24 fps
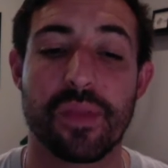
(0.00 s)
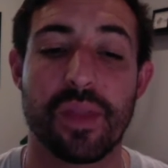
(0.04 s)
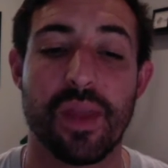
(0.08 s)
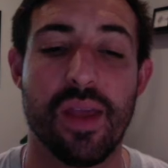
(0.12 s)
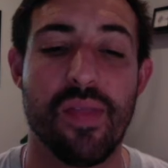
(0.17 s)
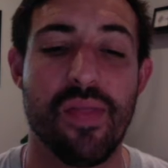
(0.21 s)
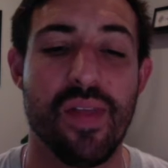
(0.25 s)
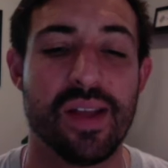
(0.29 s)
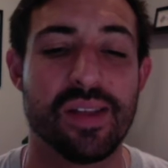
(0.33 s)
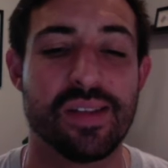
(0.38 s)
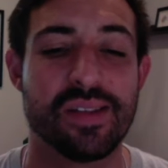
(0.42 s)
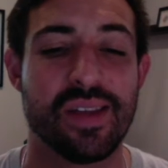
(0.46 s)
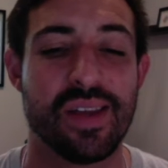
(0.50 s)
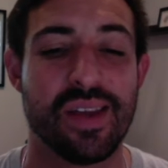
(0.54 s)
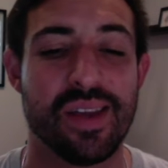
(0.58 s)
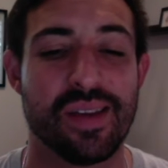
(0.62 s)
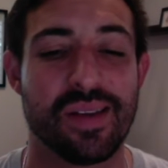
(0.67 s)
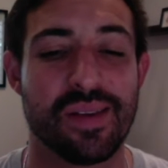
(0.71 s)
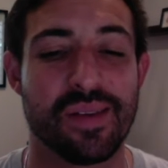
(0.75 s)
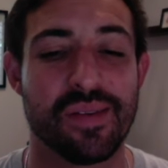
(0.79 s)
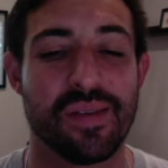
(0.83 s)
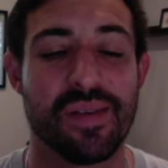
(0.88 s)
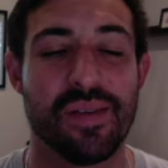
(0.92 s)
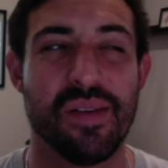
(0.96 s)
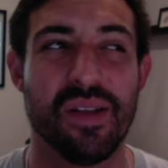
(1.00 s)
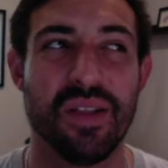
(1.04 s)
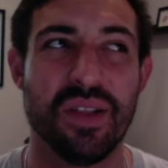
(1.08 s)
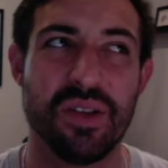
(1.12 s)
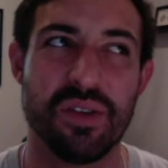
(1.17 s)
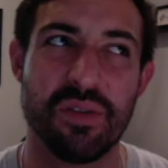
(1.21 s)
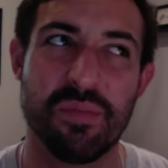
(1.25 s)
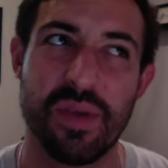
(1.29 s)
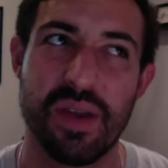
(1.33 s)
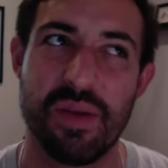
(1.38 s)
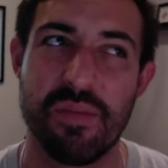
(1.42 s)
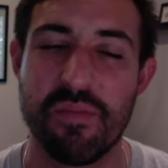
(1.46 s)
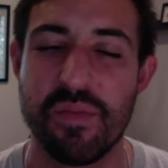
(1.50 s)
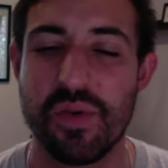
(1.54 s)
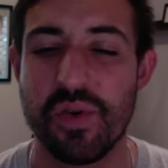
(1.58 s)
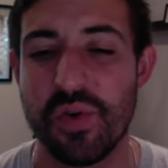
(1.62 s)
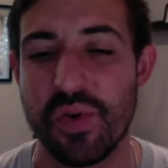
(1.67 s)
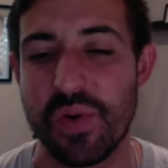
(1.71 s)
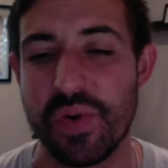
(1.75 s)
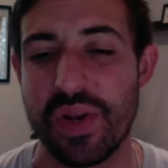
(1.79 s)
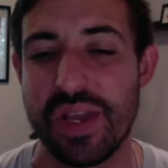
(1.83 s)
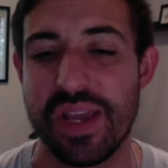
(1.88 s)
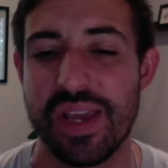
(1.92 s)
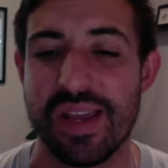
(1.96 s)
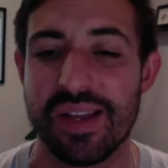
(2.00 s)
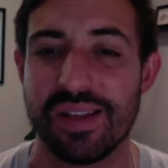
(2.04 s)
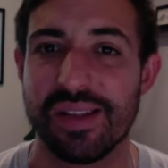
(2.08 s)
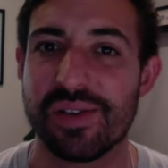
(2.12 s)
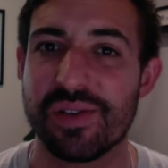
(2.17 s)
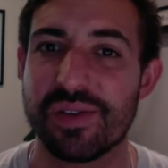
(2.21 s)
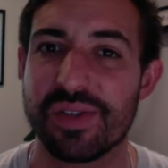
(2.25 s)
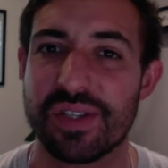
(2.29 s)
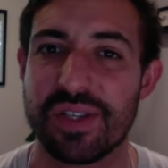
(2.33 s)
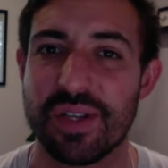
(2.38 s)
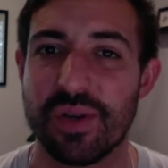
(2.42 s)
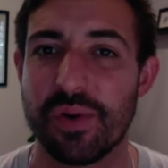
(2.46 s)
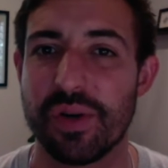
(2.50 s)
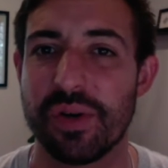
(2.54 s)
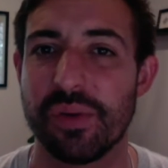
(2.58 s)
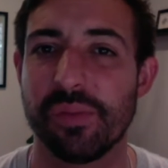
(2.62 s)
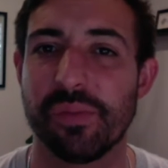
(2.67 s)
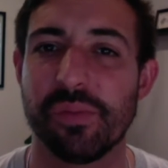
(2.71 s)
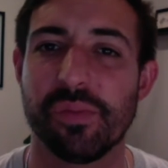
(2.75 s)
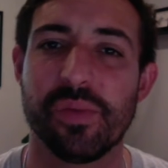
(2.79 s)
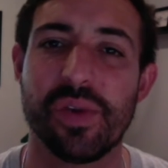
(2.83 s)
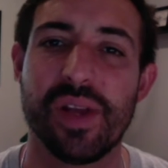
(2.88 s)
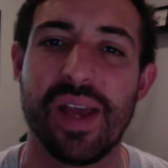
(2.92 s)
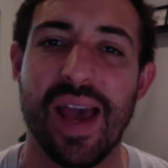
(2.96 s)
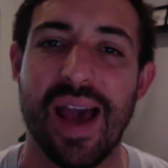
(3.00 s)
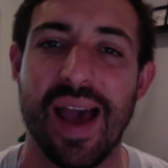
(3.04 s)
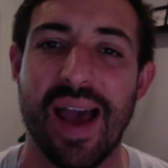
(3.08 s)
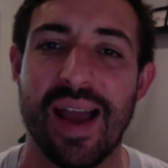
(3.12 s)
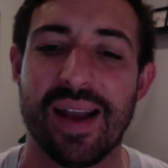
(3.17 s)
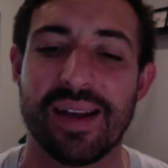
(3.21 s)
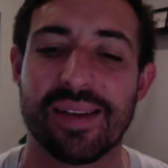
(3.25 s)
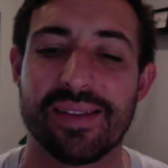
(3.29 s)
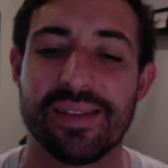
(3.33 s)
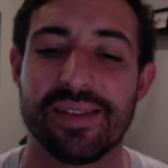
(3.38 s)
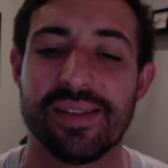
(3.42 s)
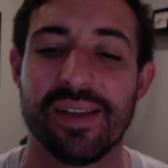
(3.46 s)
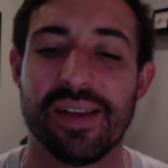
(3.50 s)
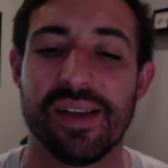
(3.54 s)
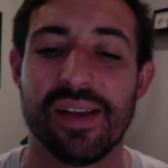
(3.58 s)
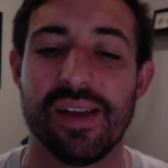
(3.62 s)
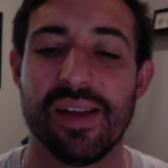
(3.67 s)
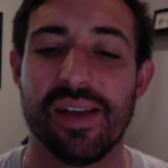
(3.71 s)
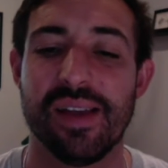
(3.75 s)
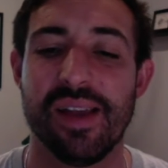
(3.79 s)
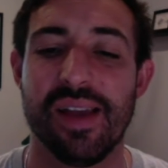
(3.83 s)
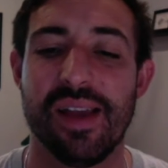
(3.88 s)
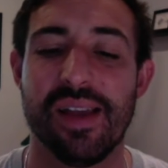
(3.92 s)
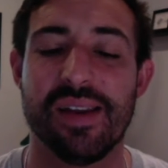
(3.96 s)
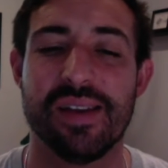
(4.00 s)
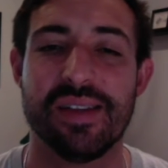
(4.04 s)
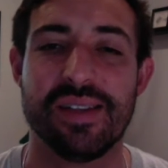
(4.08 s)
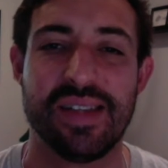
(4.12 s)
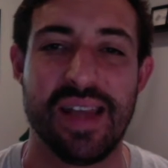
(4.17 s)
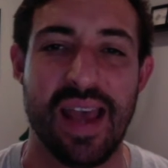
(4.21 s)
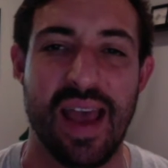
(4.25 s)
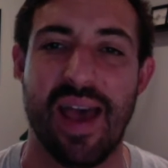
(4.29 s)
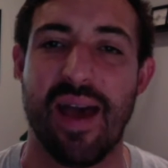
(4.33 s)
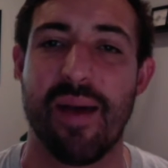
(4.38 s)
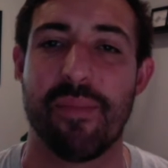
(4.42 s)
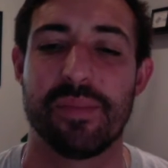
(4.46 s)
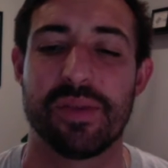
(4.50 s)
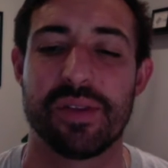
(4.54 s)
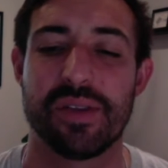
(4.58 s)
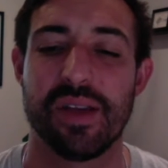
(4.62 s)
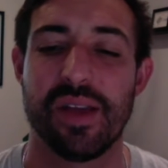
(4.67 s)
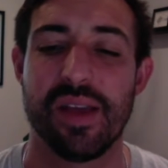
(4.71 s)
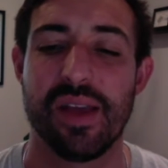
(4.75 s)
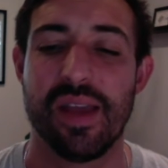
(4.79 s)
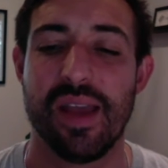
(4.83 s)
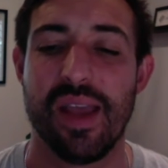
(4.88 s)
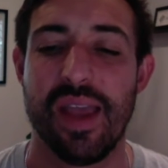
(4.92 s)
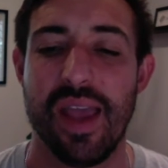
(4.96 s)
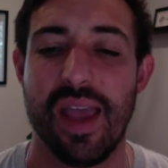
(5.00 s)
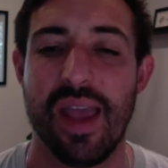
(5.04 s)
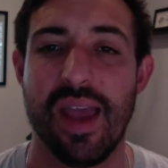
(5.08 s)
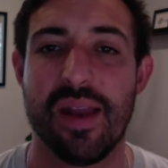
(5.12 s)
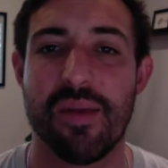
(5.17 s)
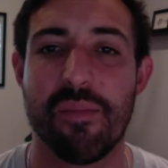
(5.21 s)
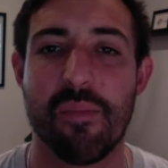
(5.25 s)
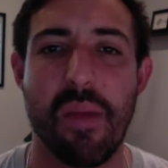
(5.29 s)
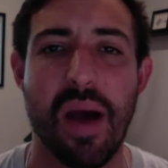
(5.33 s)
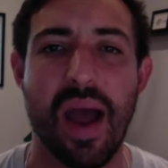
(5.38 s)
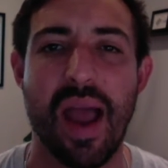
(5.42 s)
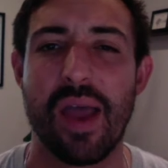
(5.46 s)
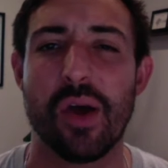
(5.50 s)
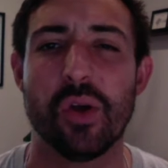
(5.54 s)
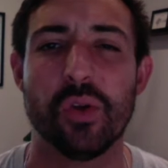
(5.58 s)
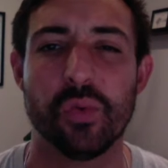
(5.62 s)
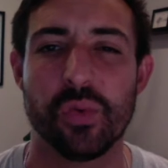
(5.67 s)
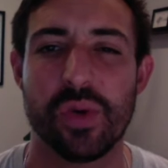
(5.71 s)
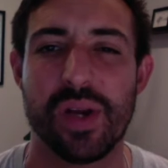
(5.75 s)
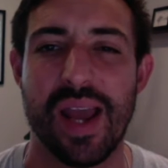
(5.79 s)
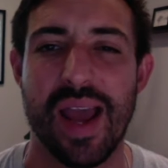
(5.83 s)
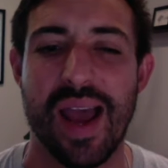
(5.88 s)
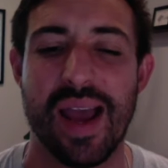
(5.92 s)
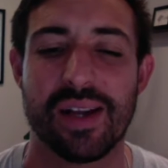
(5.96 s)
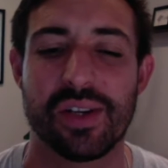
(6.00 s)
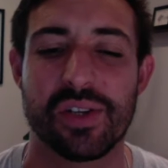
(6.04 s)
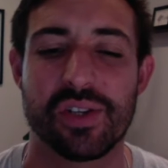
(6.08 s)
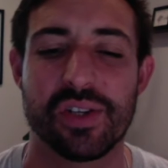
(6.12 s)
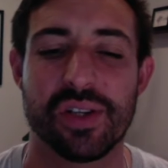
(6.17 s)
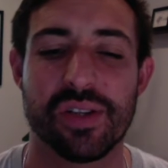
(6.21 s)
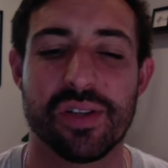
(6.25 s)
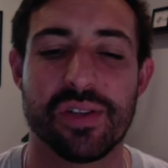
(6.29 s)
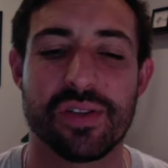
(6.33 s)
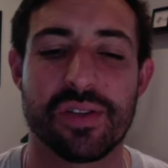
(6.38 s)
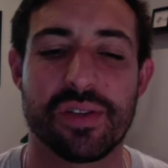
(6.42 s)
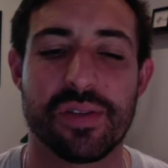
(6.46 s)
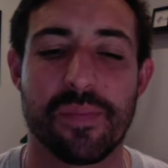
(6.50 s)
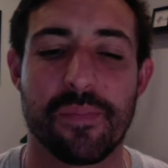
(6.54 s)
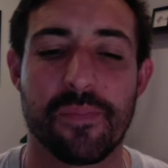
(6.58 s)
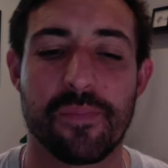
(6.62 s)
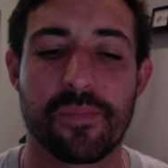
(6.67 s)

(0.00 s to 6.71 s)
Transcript: And that's like a little bit moody, a little slow to react and adapt, and mild reactions.